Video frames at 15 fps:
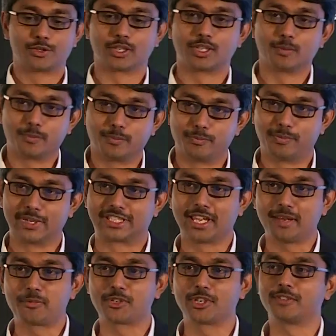So the
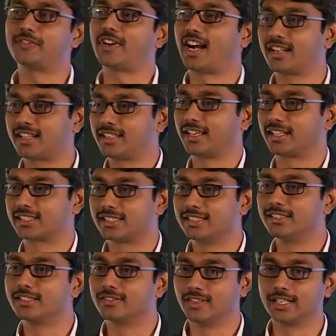perception of architects
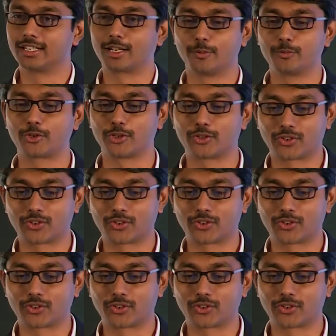when it comes to